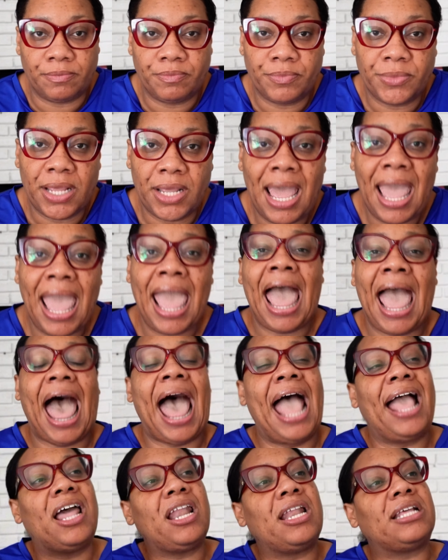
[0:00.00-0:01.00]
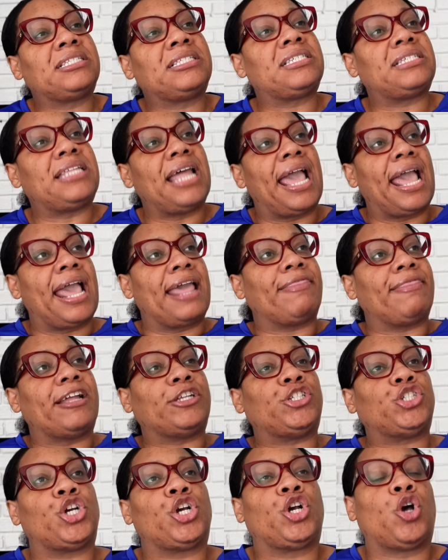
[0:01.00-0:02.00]
I understand
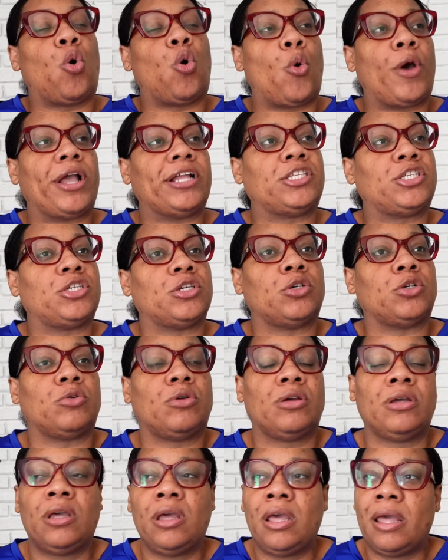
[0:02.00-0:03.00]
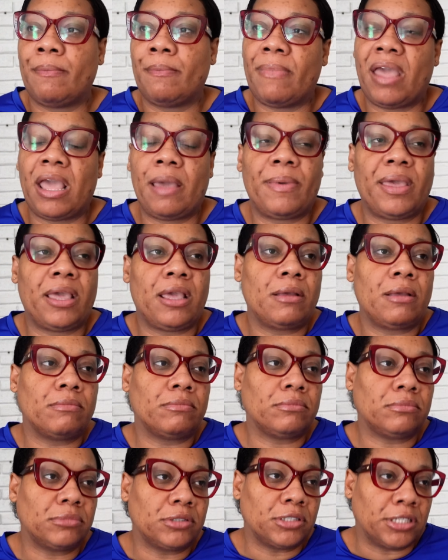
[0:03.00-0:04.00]
that you're going to maybe
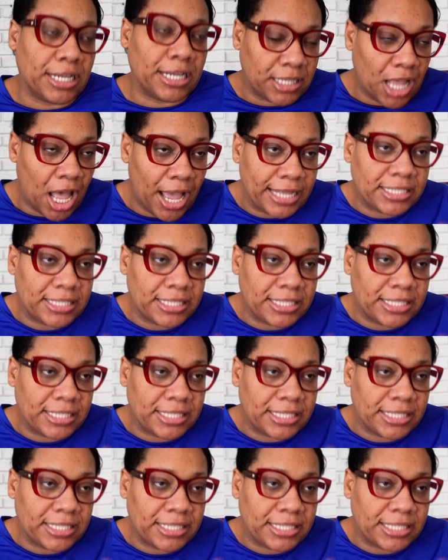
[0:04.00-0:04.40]
it's,